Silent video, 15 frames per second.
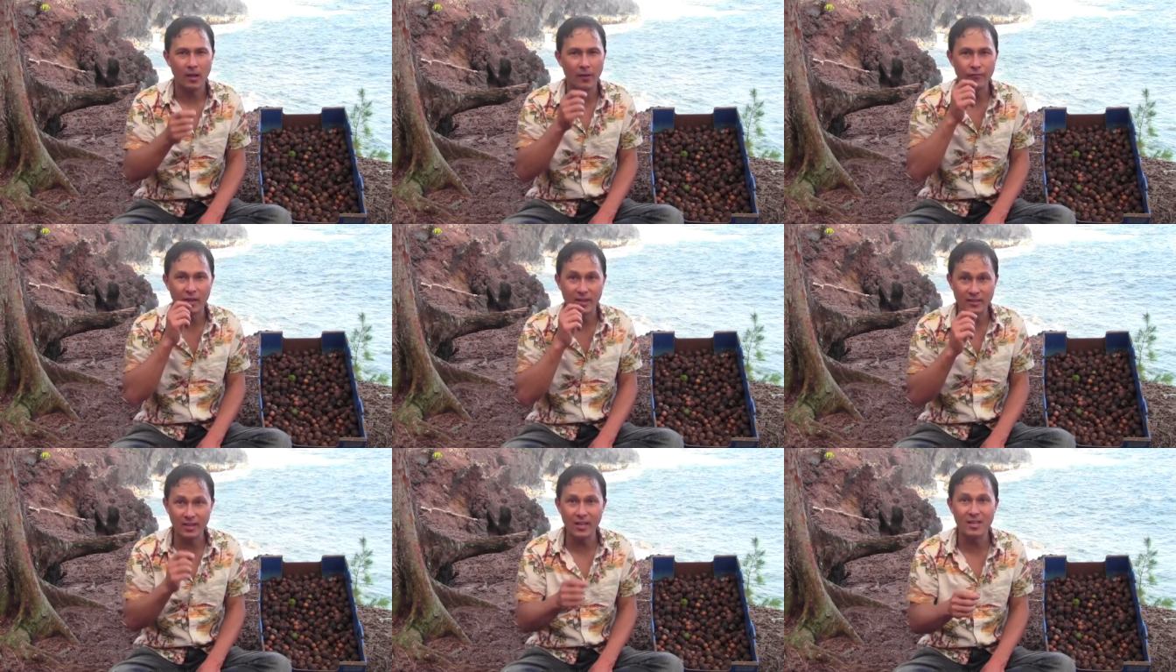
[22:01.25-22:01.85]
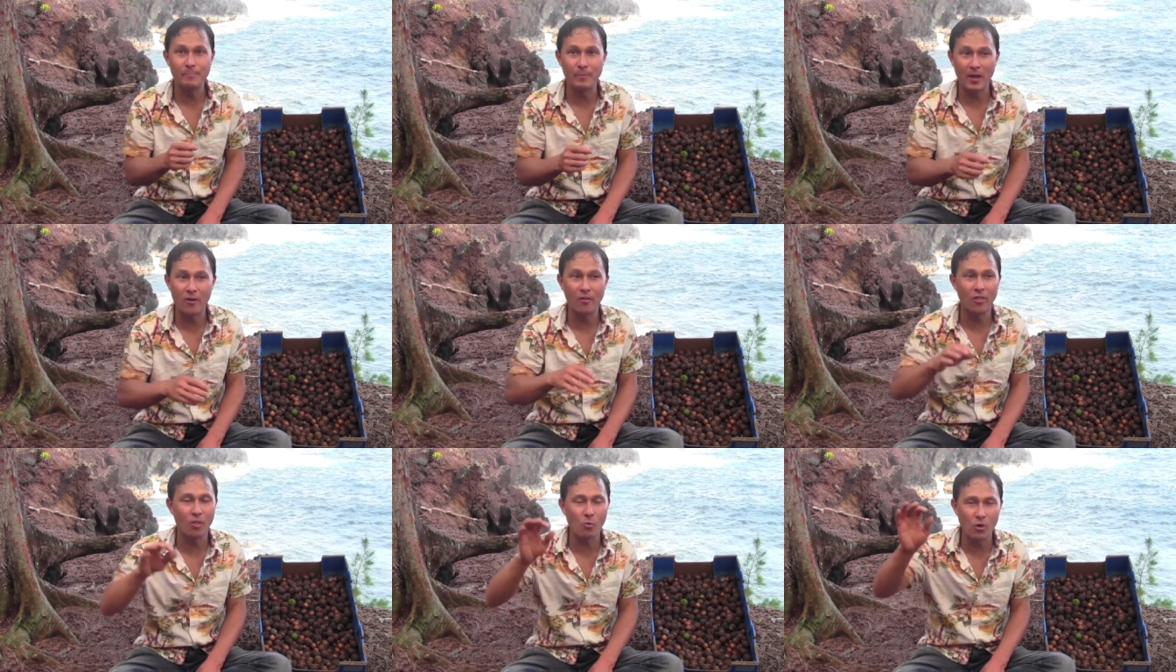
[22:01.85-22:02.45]
If they taste
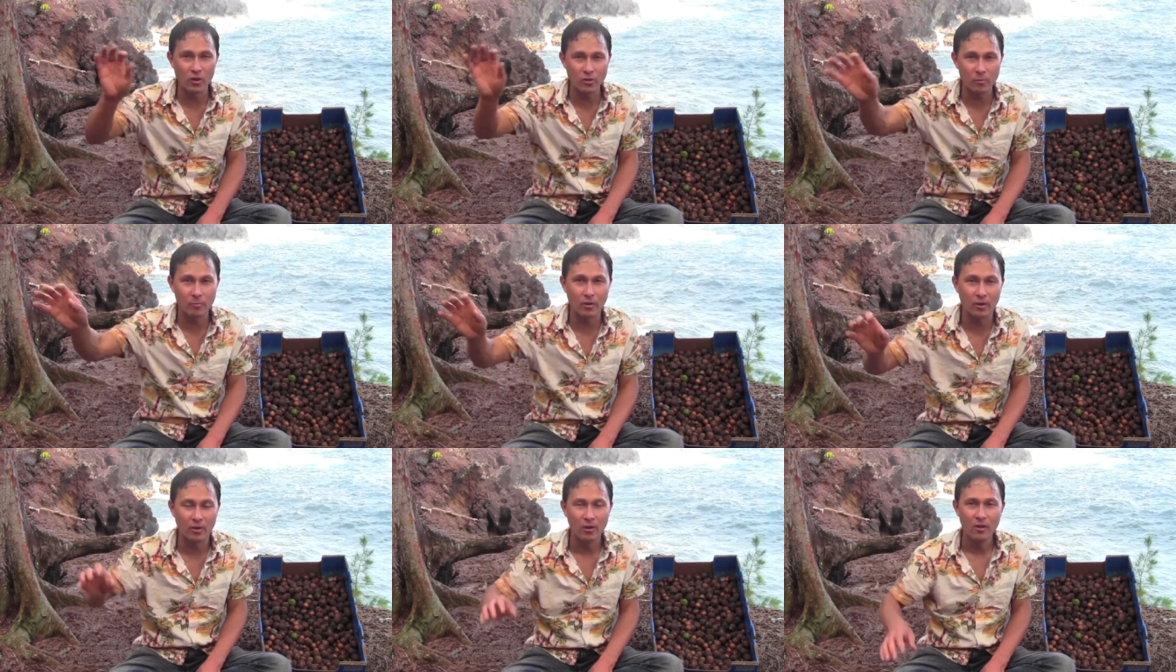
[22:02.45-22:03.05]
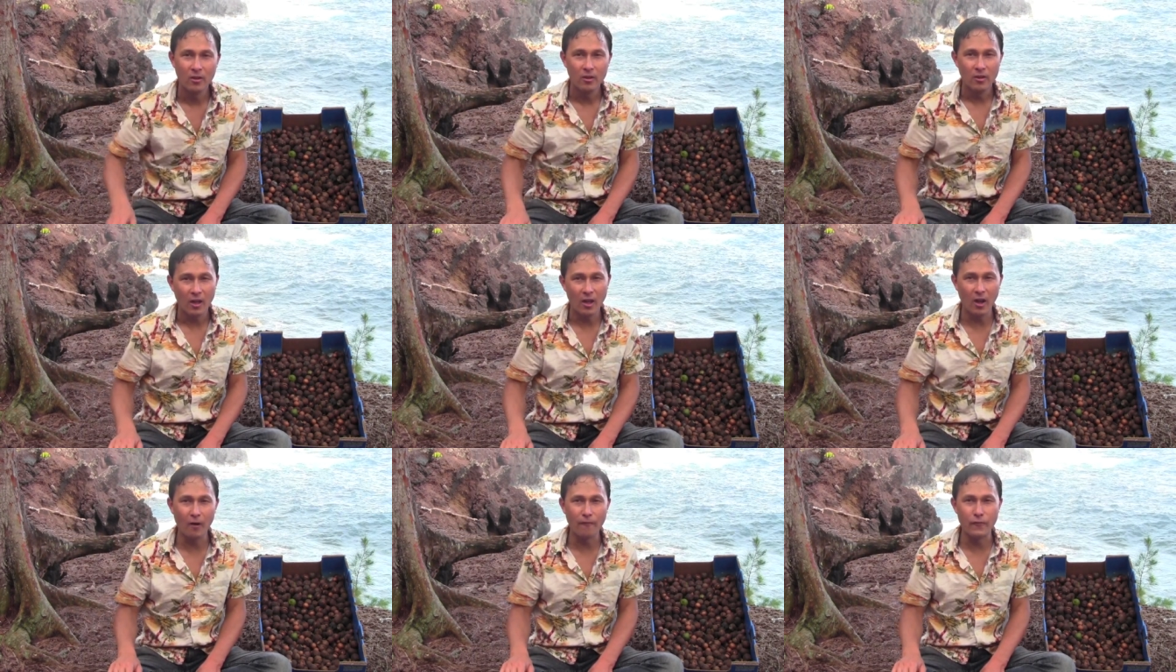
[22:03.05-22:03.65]
better than the ones from the
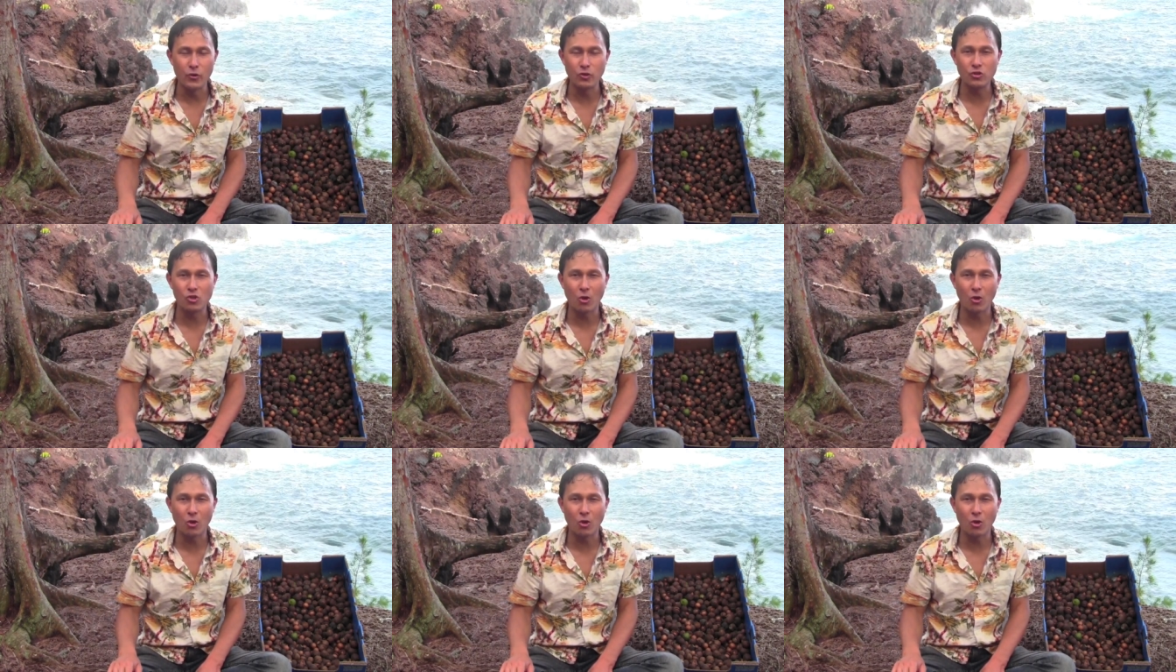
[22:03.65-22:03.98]
health food